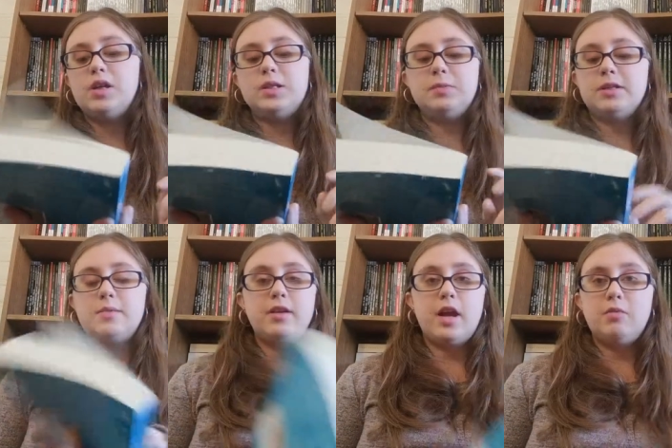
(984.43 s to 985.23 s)
It seemed like
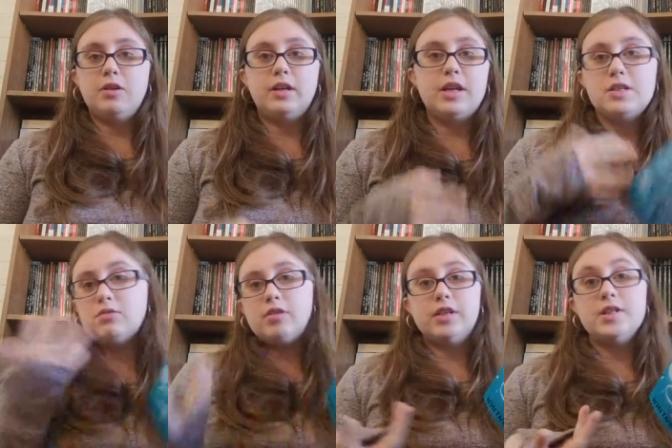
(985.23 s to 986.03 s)
something I would get
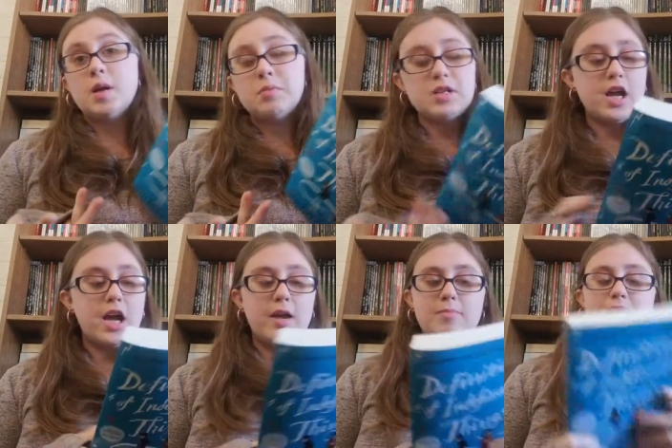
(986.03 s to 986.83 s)
to around the summertime.